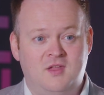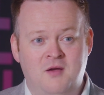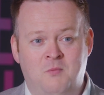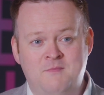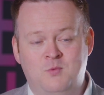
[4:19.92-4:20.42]

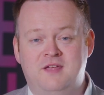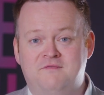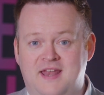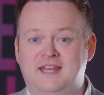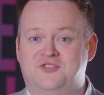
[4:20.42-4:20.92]
and when we
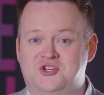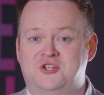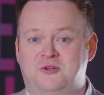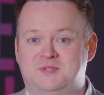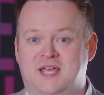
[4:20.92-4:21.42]
invented the
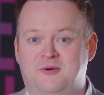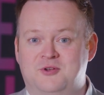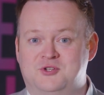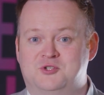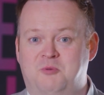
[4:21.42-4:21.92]
shootout
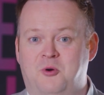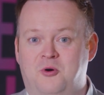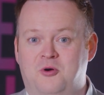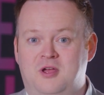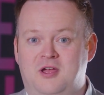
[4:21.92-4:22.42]
as a
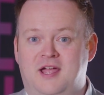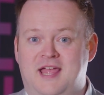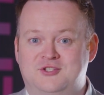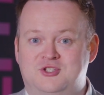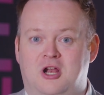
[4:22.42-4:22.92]
sport
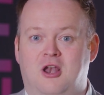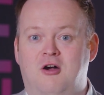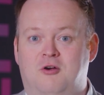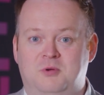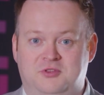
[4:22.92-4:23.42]
against the
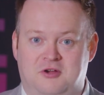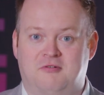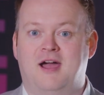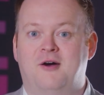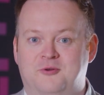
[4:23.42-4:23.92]
clock with the
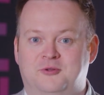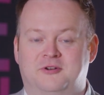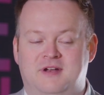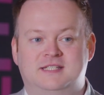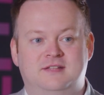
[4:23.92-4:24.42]
crowd, all
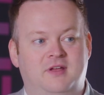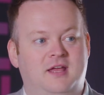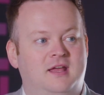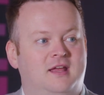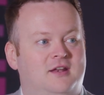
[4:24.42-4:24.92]
the rest of
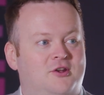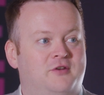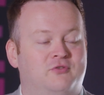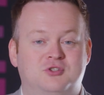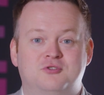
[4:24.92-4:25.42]
it,
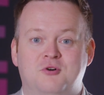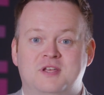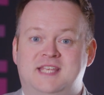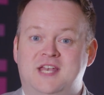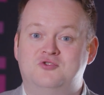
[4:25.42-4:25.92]
none of us thought
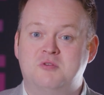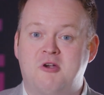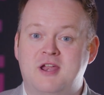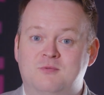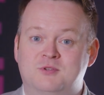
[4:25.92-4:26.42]
a century
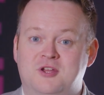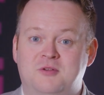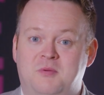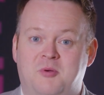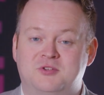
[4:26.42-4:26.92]
break was going
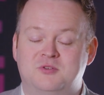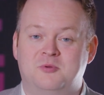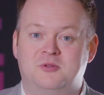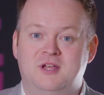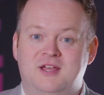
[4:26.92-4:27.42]
to be
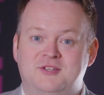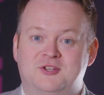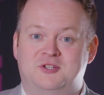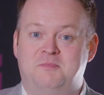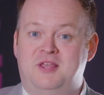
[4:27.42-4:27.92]
possible.
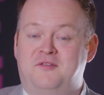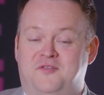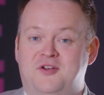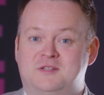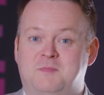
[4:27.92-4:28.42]
So to be the
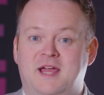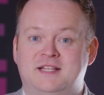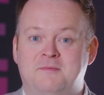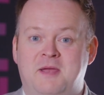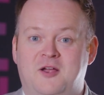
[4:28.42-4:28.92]
first player
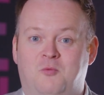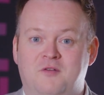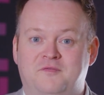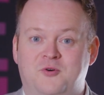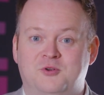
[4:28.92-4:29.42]
to make a
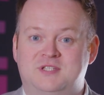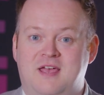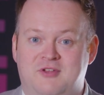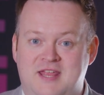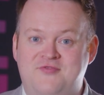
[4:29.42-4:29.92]

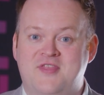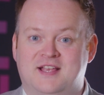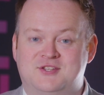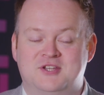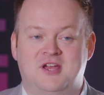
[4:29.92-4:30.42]
147 in
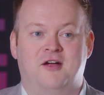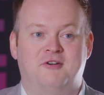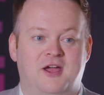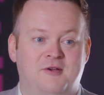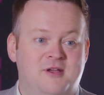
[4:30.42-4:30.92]
that
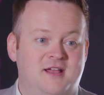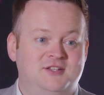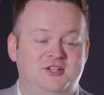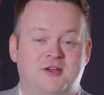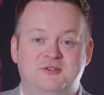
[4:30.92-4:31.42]
scenario,
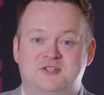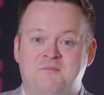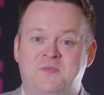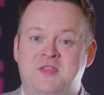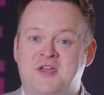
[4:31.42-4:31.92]
do you know
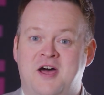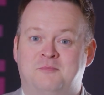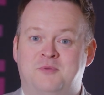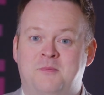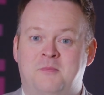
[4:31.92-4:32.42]
something that I'll
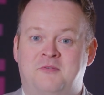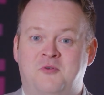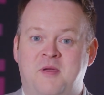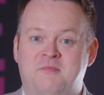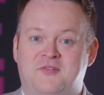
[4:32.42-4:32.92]
probably
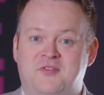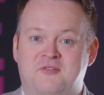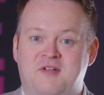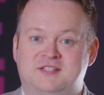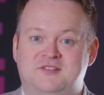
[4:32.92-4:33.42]
remember for
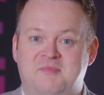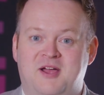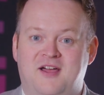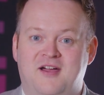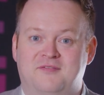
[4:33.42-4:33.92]
the rest of my
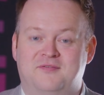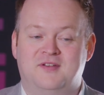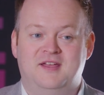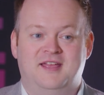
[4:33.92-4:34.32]
life?